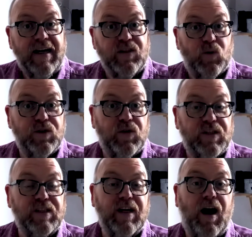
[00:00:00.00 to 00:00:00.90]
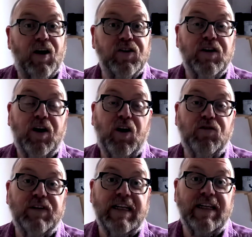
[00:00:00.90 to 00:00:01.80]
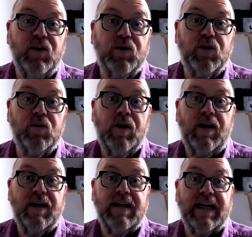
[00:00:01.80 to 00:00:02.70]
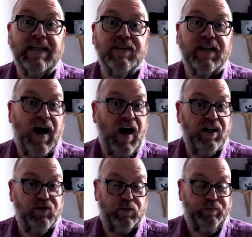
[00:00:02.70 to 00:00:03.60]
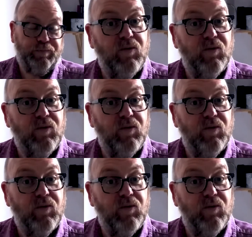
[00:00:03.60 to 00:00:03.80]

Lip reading: It's also the start of the local Leyton Carnival.